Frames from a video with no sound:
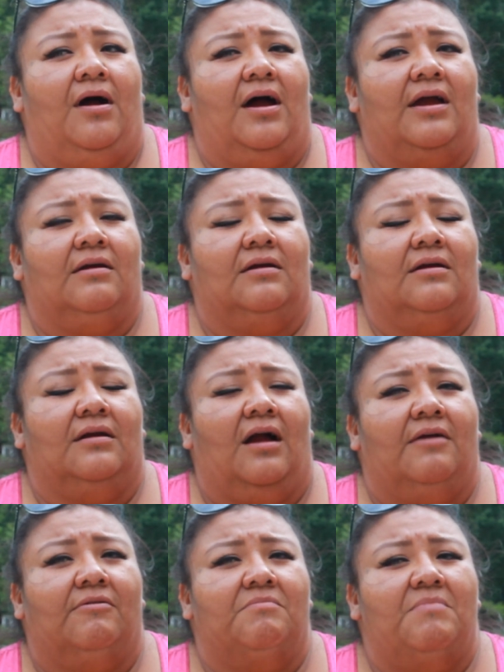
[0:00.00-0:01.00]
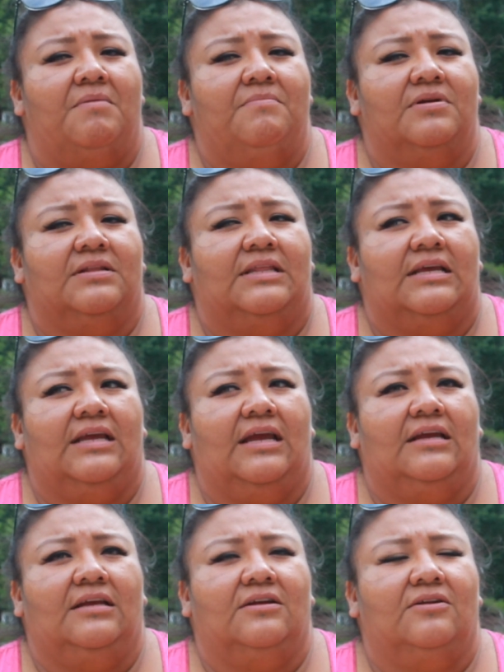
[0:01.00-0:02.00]
I remember
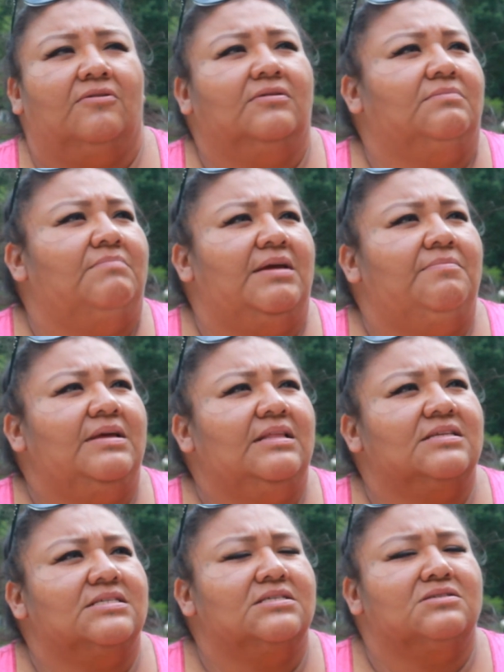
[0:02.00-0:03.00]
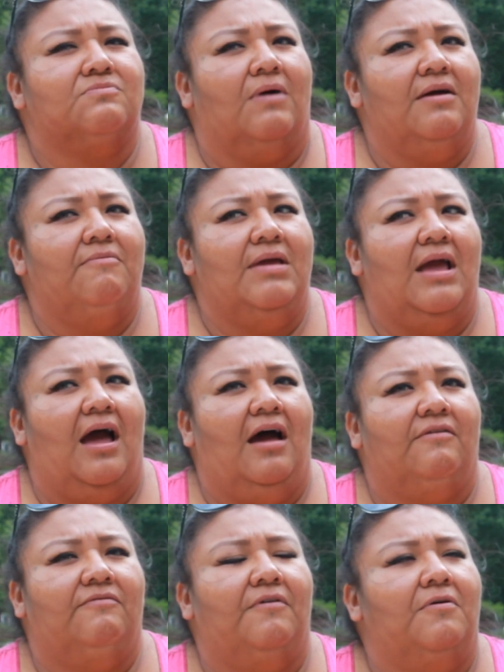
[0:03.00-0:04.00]
thinking, you know, maybe this is why we
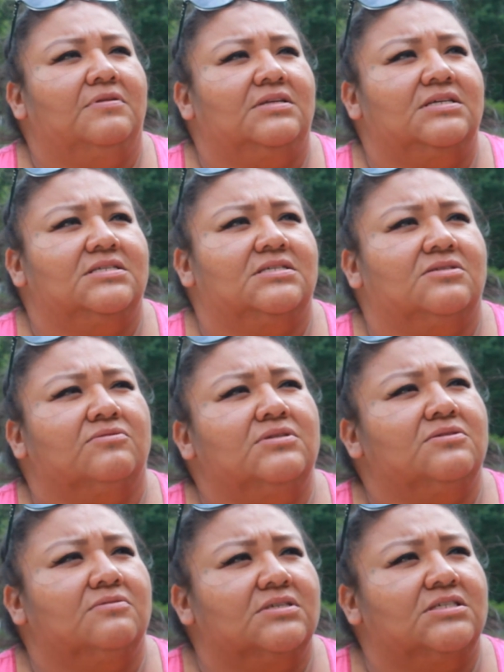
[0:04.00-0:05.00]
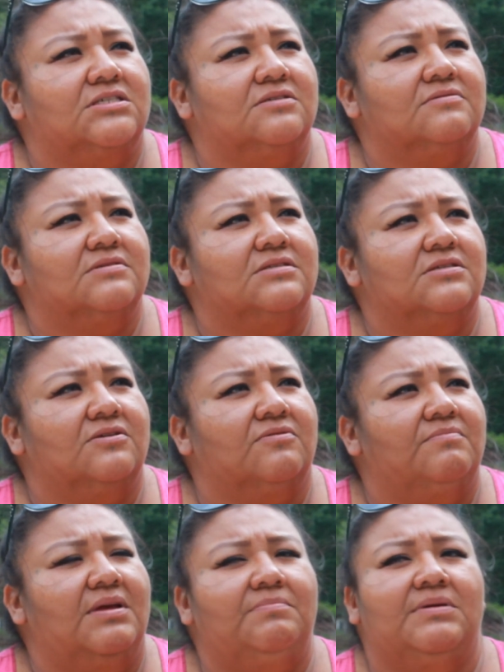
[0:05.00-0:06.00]
have all these social issues, you know,
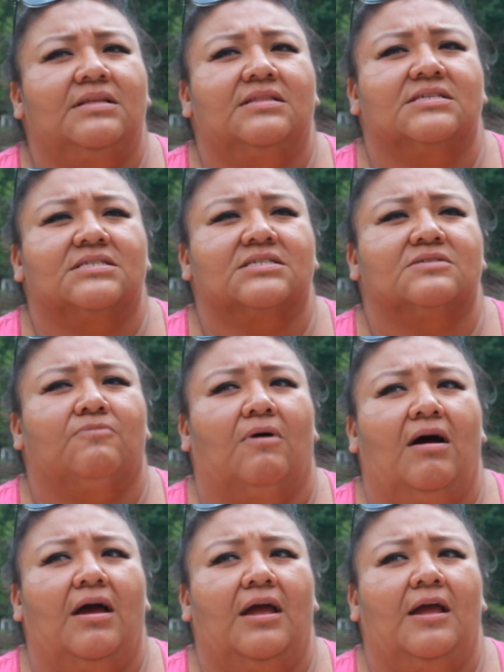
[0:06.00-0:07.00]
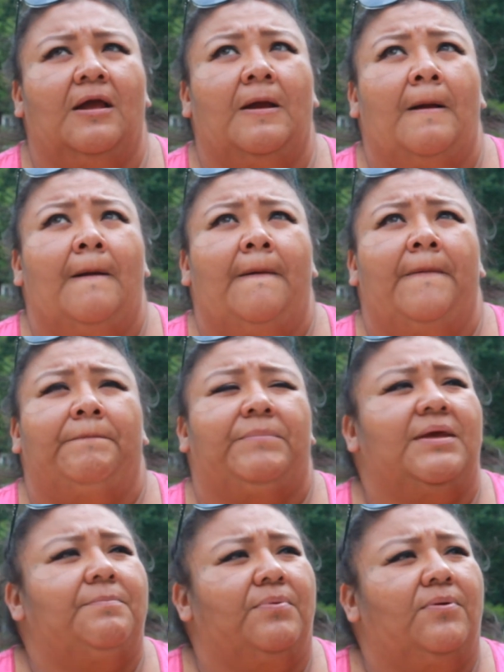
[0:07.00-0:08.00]
maybe this is why
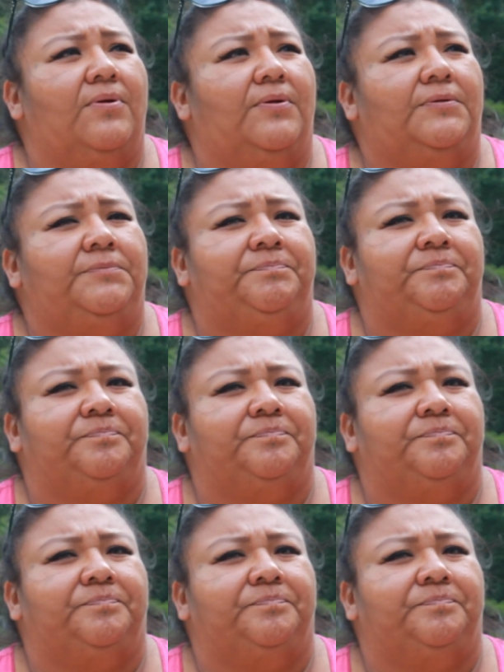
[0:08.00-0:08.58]
people